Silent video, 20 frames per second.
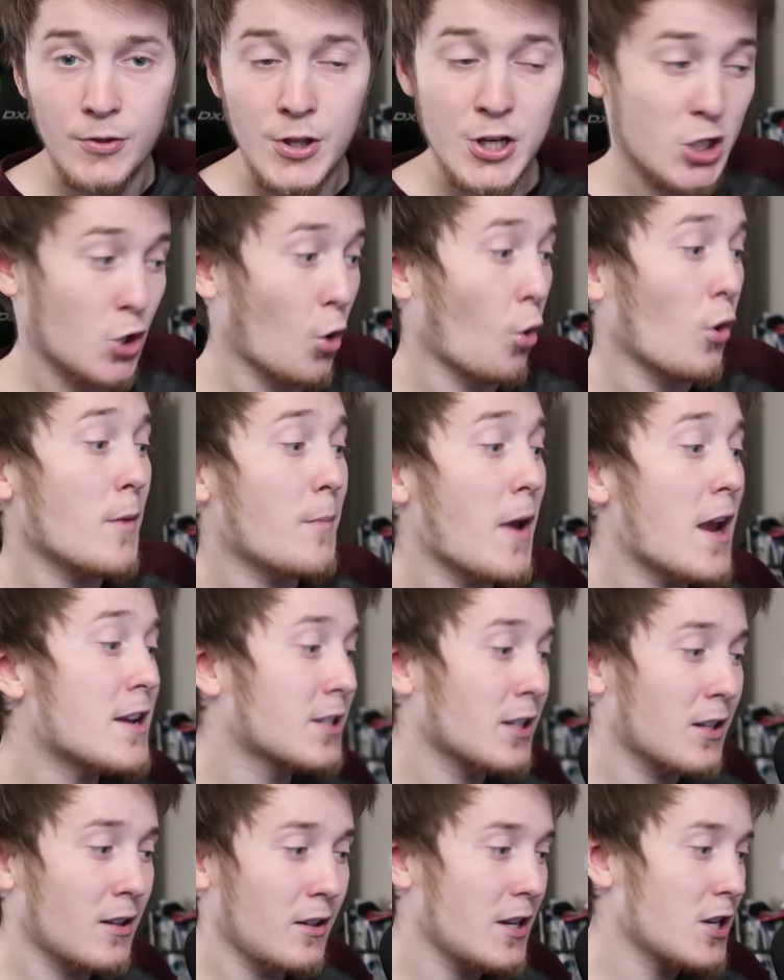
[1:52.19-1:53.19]
The story
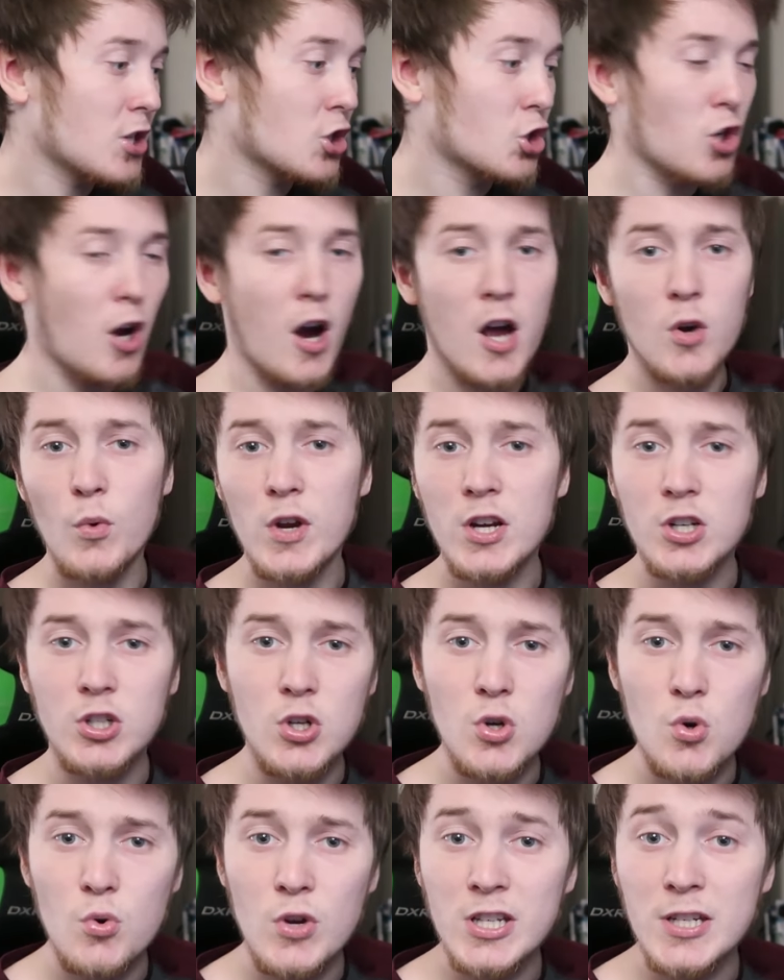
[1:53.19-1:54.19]
basically is John Wick
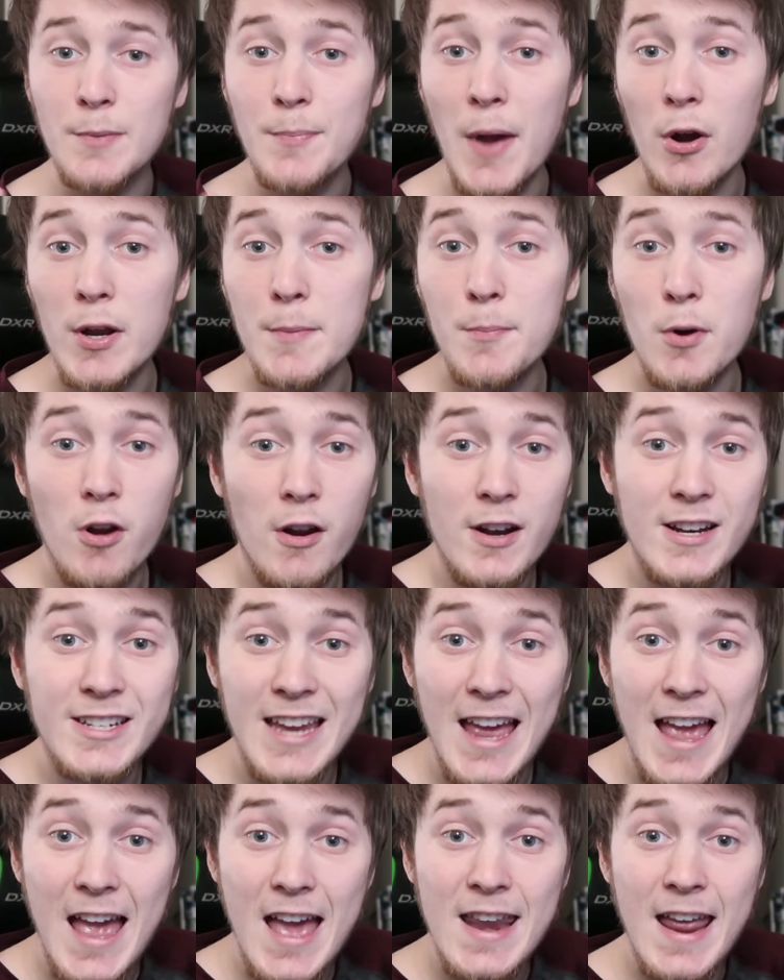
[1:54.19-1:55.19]
2 gets a bounty put on
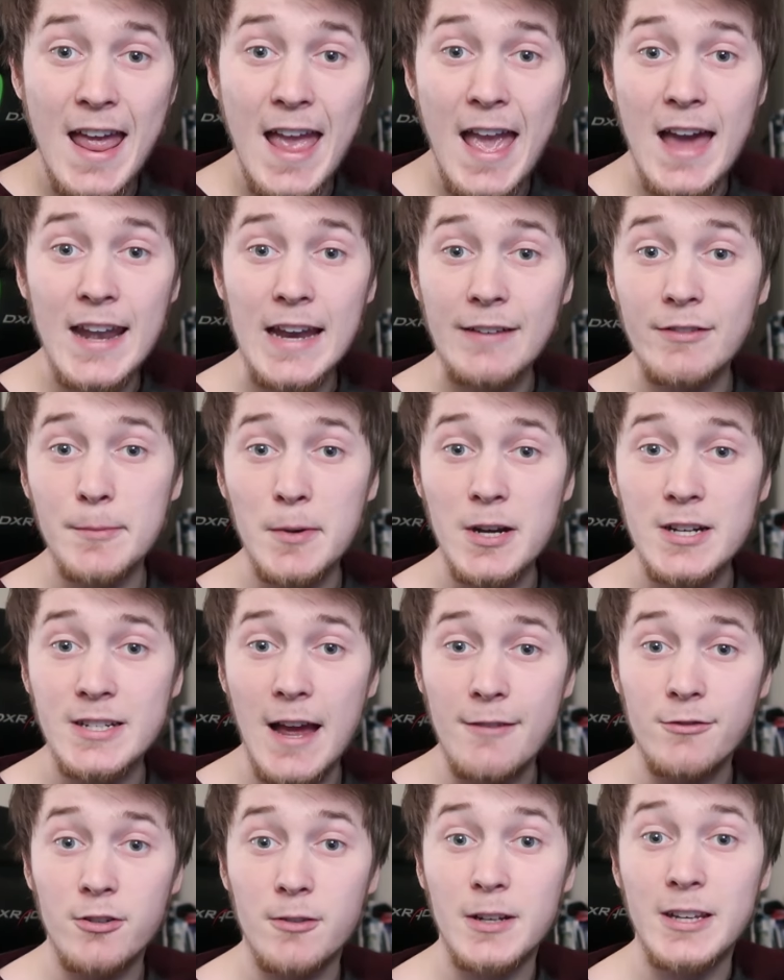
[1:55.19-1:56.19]
his head and
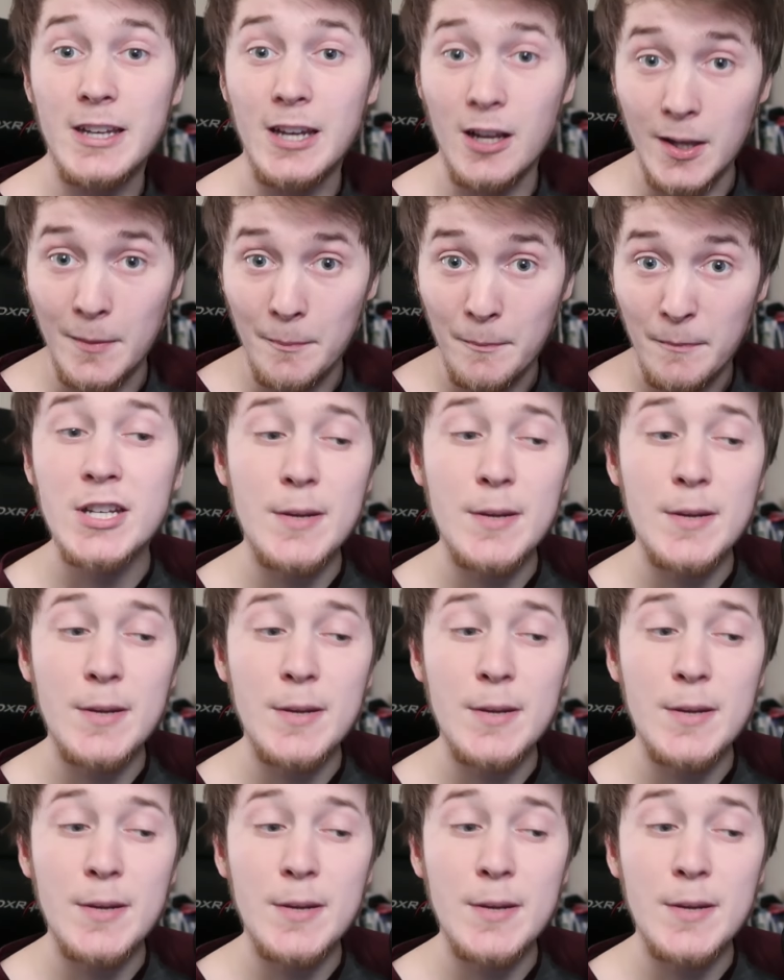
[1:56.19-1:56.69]
everybody's after him to kill him.